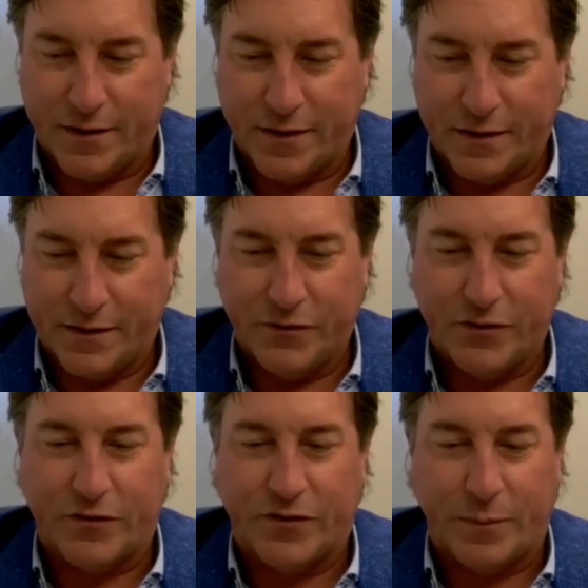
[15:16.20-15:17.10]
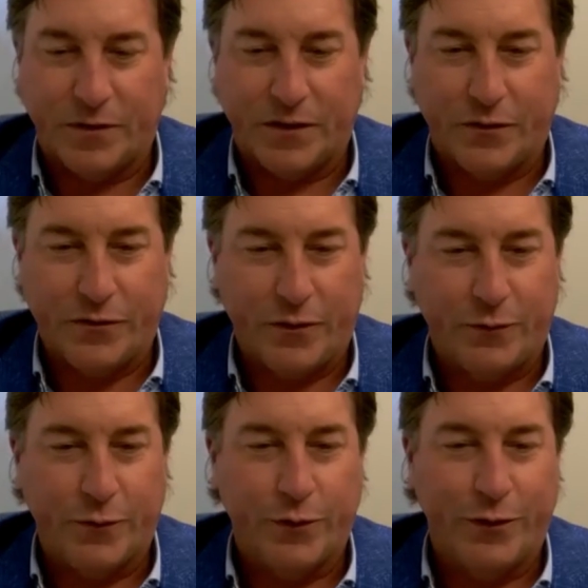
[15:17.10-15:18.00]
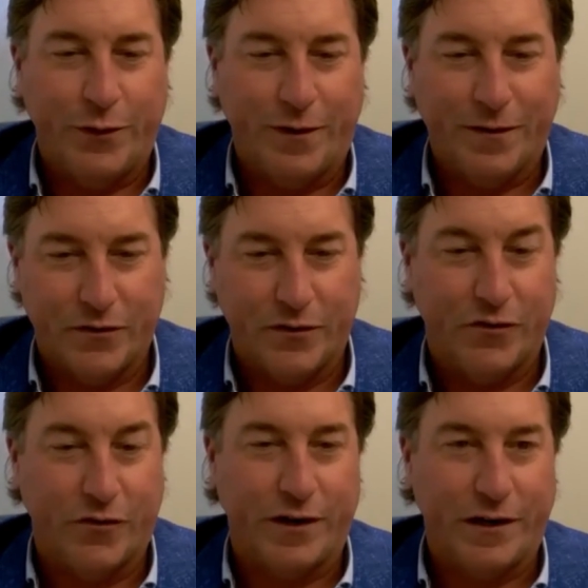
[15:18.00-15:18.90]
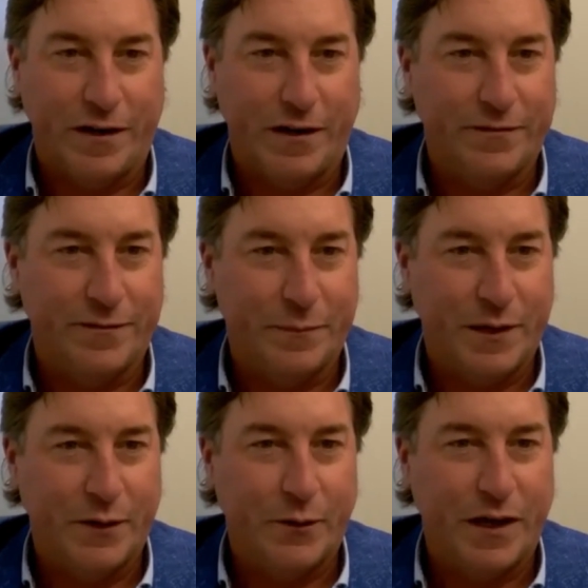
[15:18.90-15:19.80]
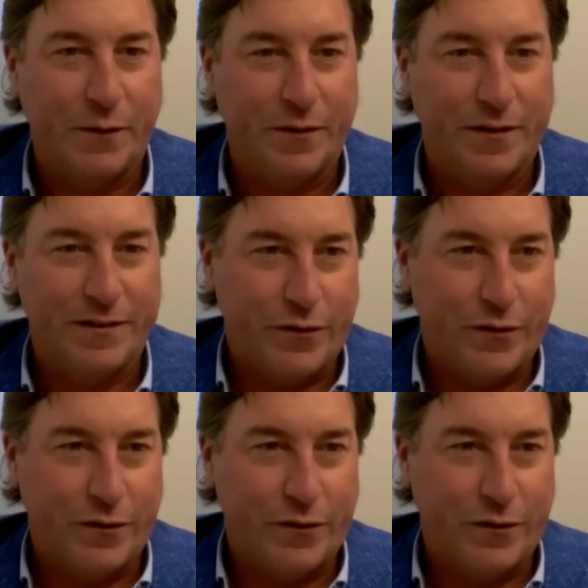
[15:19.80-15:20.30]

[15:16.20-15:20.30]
I think just accepting yourself for who you are is a journey in life and being okay with it.